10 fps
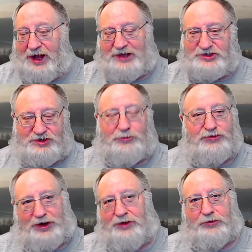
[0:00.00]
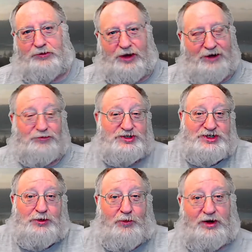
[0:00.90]
has a double standard. Every
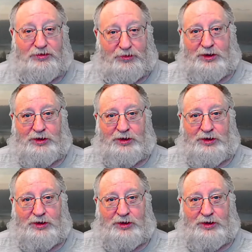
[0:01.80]
single one of them.